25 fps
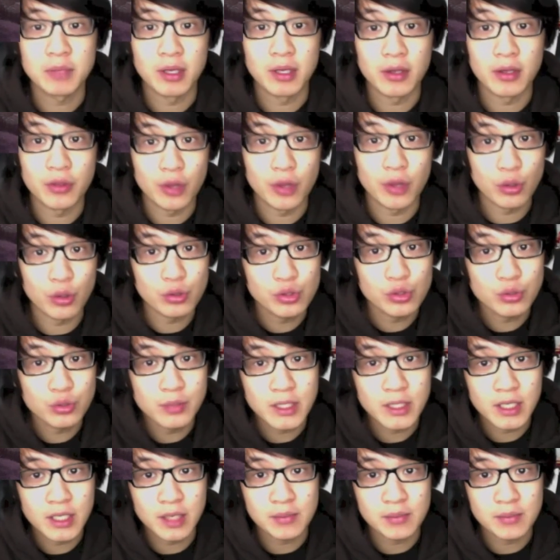but those who
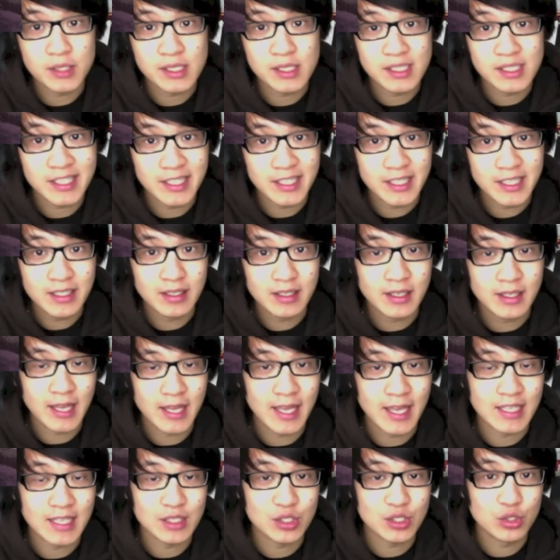become sick
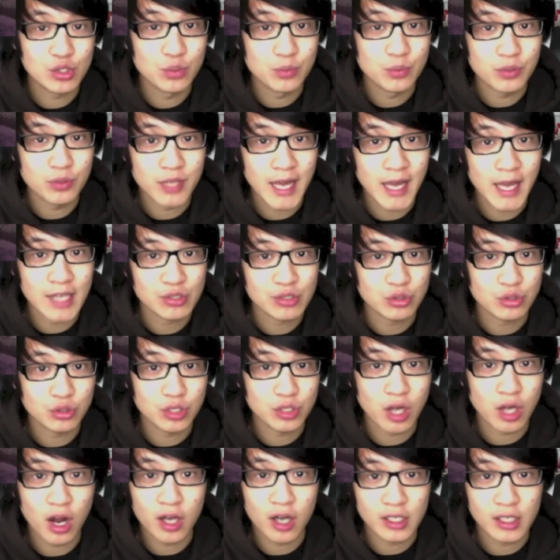gain supernatural
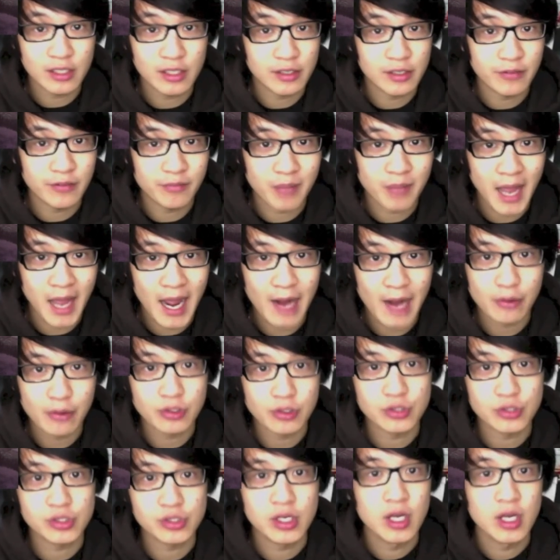cognitive
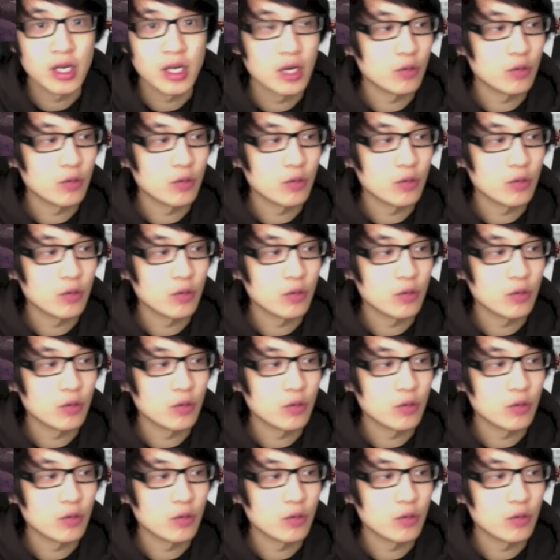powers,